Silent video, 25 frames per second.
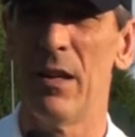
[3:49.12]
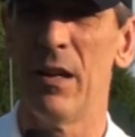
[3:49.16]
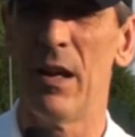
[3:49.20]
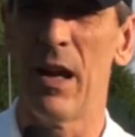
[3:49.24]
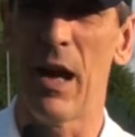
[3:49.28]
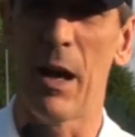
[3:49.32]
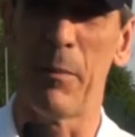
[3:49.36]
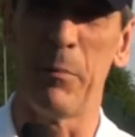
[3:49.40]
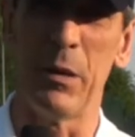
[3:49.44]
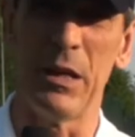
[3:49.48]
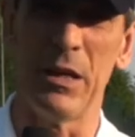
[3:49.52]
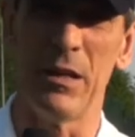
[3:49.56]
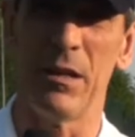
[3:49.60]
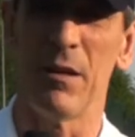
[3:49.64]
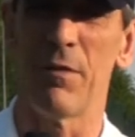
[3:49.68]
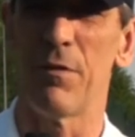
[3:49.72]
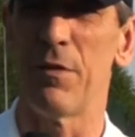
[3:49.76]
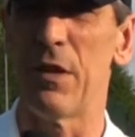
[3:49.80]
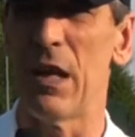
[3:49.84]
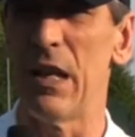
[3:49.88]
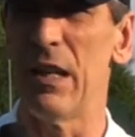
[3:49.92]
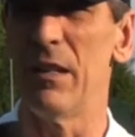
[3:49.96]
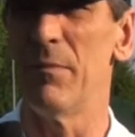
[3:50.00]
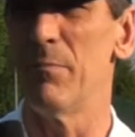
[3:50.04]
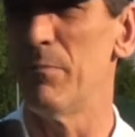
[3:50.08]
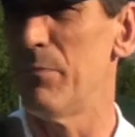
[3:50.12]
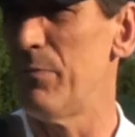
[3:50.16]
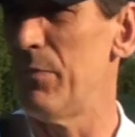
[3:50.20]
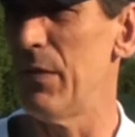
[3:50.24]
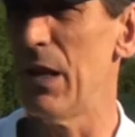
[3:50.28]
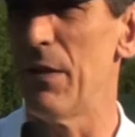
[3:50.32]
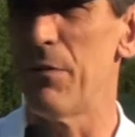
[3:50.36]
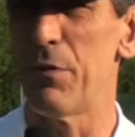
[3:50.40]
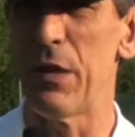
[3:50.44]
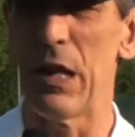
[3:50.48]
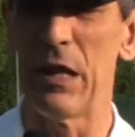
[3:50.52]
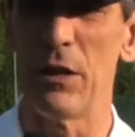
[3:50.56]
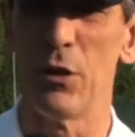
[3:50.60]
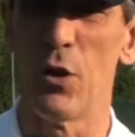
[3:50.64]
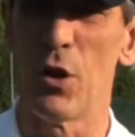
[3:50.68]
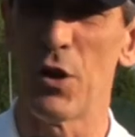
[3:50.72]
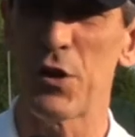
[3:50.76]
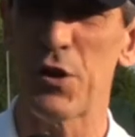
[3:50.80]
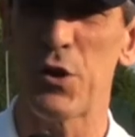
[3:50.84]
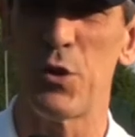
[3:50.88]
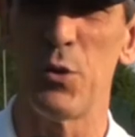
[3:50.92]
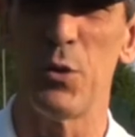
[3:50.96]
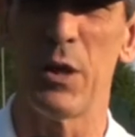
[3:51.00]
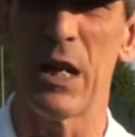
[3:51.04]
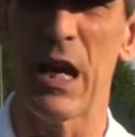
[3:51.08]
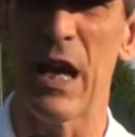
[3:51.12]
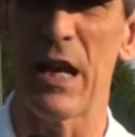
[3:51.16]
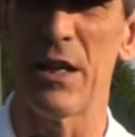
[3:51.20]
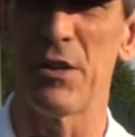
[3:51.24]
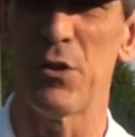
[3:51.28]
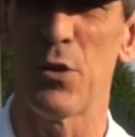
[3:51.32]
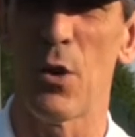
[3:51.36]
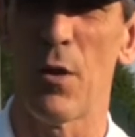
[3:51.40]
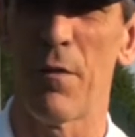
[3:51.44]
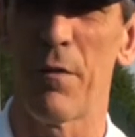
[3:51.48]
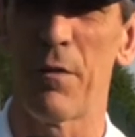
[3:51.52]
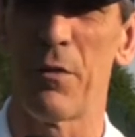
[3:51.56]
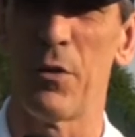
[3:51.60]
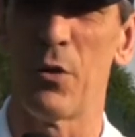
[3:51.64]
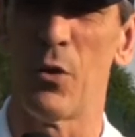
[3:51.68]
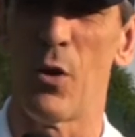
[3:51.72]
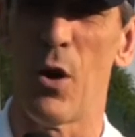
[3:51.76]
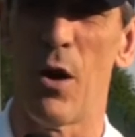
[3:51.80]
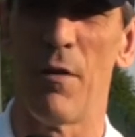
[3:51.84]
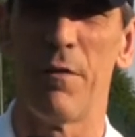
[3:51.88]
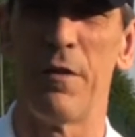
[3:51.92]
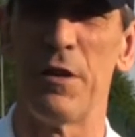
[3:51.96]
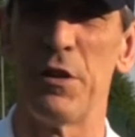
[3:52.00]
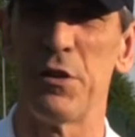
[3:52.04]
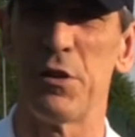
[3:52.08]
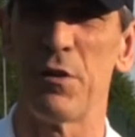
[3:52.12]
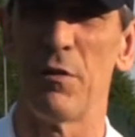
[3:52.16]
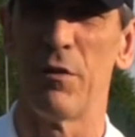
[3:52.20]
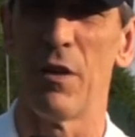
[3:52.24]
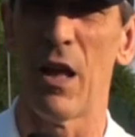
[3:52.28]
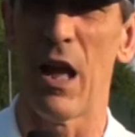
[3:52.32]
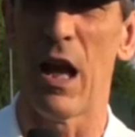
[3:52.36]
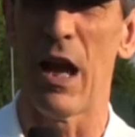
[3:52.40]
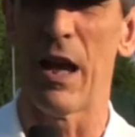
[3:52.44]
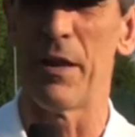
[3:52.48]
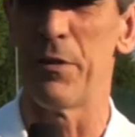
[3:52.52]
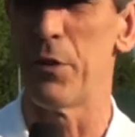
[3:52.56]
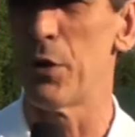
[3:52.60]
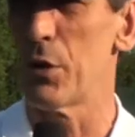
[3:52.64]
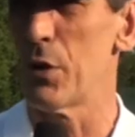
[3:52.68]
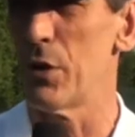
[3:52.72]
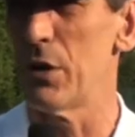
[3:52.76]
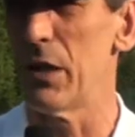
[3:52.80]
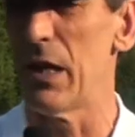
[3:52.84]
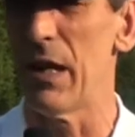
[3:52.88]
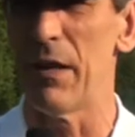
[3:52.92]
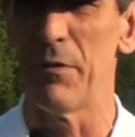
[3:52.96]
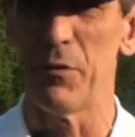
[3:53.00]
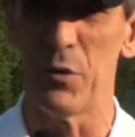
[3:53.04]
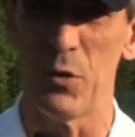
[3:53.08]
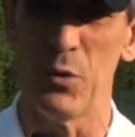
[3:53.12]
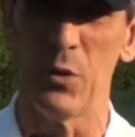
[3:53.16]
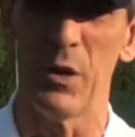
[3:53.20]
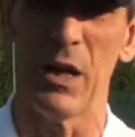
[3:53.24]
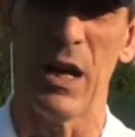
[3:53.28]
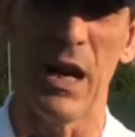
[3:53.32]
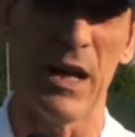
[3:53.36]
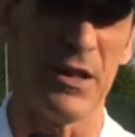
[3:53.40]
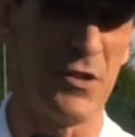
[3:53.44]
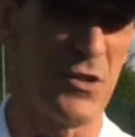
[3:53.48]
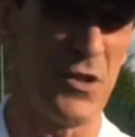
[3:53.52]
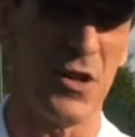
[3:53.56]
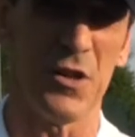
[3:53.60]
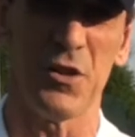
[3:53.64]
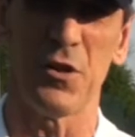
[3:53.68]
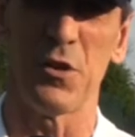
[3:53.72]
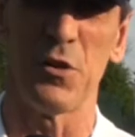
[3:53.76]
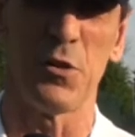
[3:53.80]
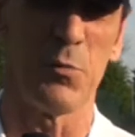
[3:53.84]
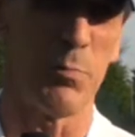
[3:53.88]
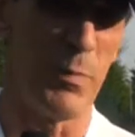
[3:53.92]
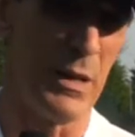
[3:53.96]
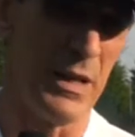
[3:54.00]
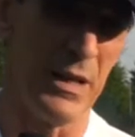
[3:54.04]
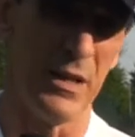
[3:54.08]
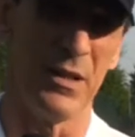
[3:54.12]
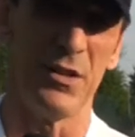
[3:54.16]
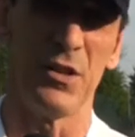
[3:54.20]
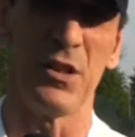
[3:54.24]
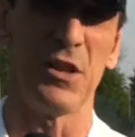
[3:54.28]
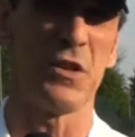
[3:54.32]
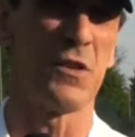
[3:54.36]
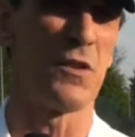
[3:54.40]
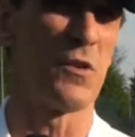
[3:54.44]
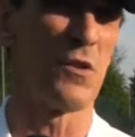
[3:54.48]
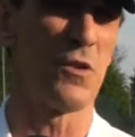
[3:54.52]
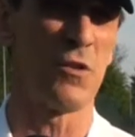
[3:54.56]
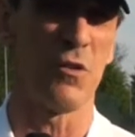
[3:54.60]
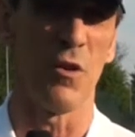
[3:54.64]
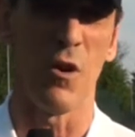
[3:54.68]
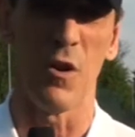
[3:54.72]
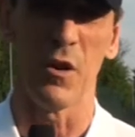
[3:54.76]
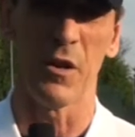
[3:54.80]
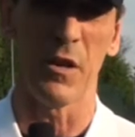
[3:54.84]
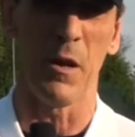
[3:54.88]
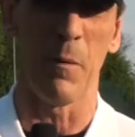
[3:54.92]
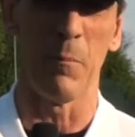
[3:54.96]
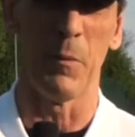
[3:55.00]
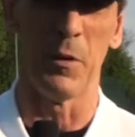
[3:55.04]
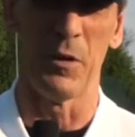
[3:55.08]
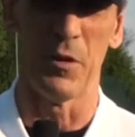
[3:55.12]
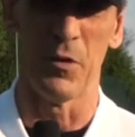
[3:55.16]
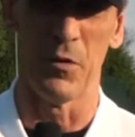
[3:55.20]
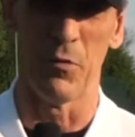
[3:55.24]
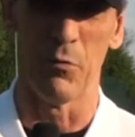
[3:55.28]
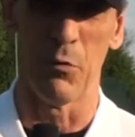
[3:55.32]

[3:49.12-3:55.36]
I mean, if they if they lost two guys off of their offensive line, they're going to have two guys just as big and just as strong coming in to